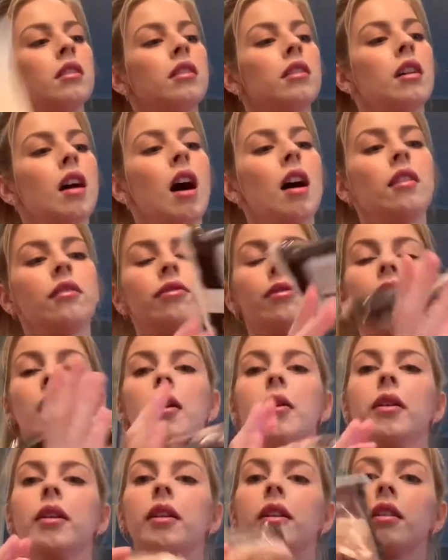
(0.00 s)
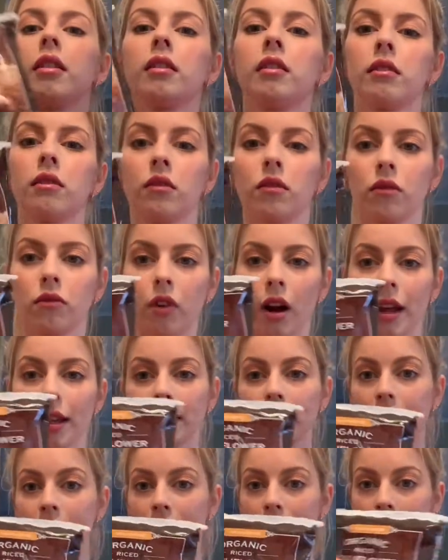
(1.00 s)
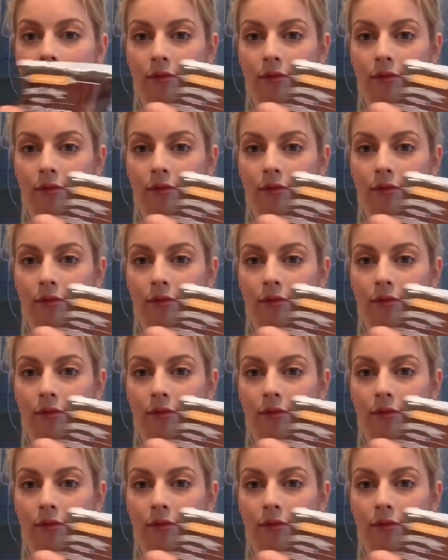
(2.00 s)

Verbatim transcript: cauliflower rice.